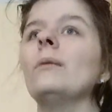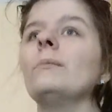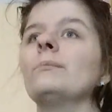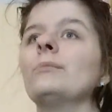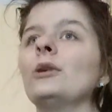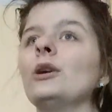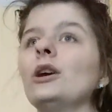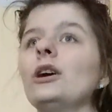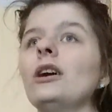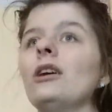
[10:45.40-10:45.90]

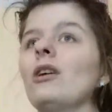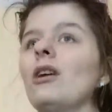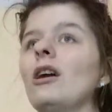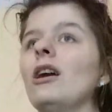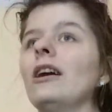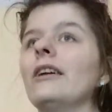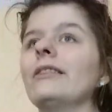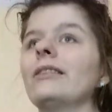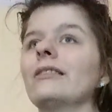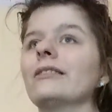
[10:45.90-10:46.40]
put
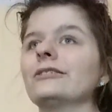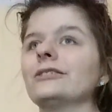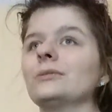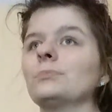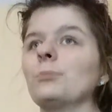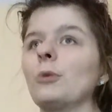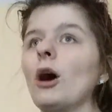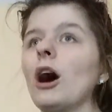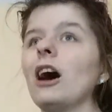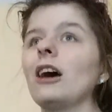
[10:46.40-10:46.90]
on the
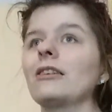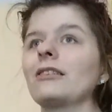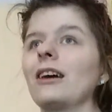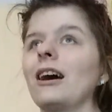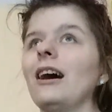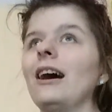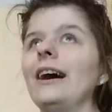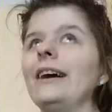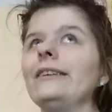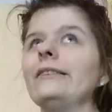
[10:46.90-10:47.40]
spot,
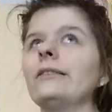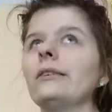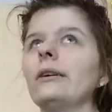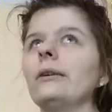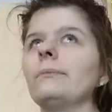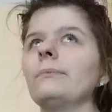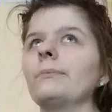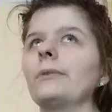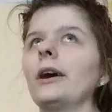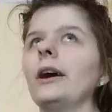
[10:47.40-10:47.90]
kind
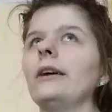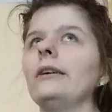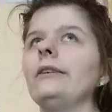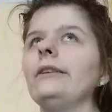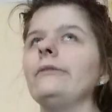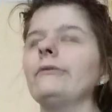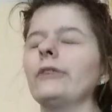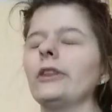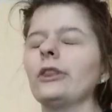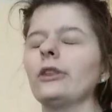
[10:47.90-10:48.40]
of, but
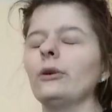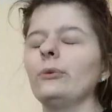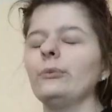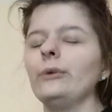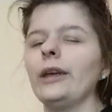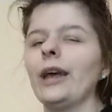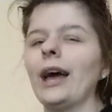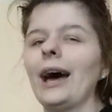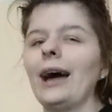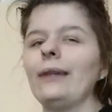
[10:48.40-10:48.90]
even though
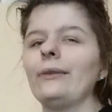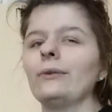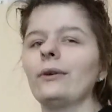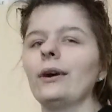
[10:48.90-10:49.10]
we had,